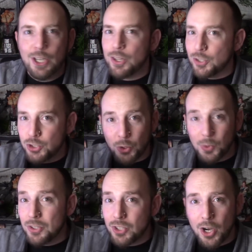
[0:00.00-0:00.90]
The
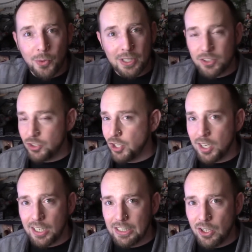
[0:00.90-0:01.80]
story's going, it's
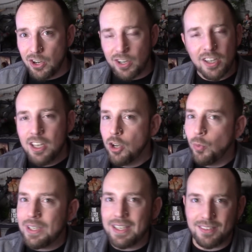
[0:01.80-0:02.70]
chugging along.
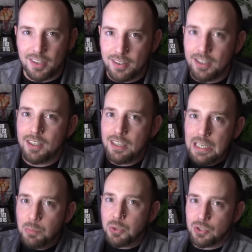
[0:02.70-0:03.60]
We get to the
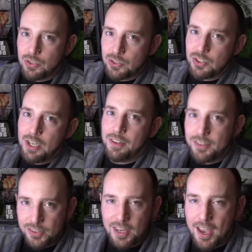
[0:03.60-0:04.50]
heapsters, the
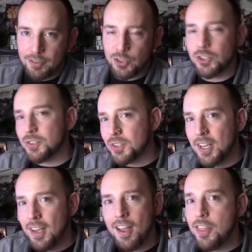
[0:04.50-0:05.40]
scavengers,
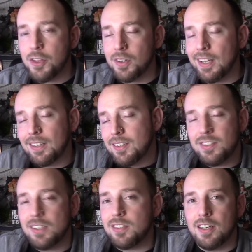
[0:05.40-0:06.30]
and they're like, this
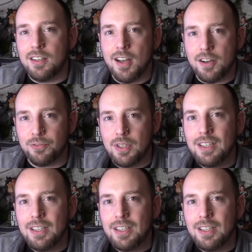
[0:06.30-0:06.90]
isn't enough.